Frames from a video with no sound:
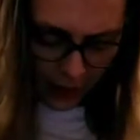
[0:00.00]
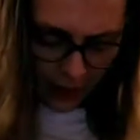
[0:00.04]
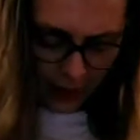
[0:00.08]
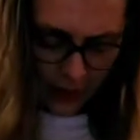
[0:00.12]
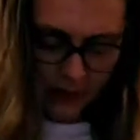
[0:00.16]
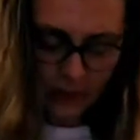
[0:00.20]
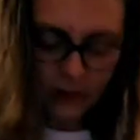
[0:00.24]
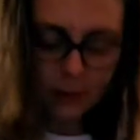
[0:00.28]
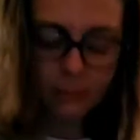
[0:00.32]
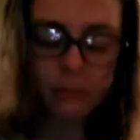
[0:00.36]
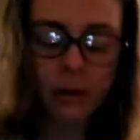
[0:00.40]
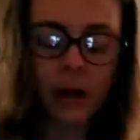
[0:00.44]

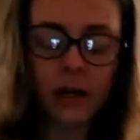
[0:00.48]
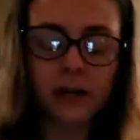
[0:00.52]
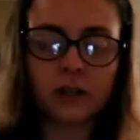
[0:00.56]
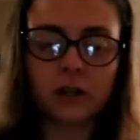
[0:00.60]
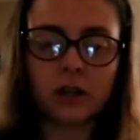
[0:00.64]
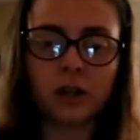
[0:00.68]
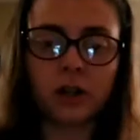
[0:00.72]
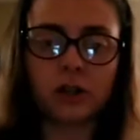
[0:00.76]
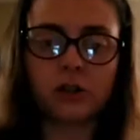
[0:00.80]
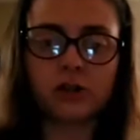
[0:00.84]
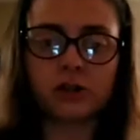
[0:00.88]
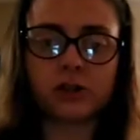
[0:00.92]
and a
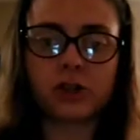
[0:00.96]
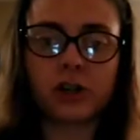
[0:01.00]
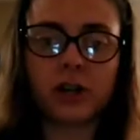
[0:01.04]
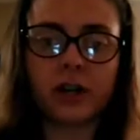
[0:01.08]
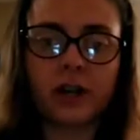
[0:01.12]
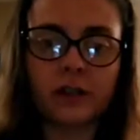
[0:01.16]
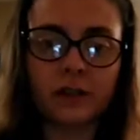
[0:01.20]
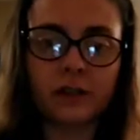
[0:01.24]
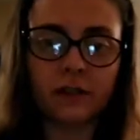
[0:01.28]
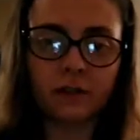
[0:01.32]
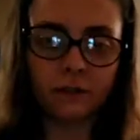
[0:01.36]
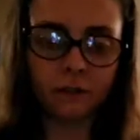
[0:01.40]
button closure
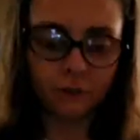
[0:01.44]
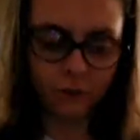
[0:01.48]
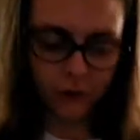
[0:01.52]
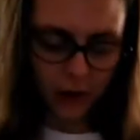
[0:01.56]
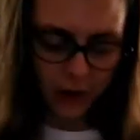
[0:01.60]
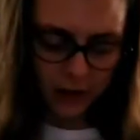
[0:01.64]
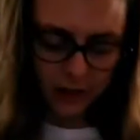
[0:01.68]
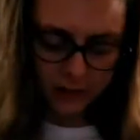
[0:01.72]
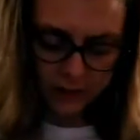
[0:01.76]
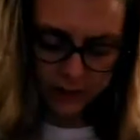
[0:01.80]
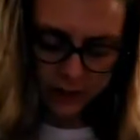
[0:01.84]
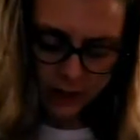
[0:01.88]
in the
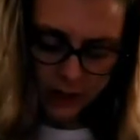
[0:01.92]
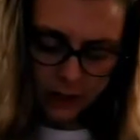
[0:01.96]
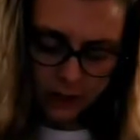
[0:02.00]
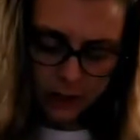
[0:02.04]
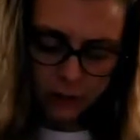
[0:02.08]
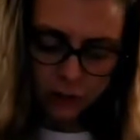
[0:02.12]
front,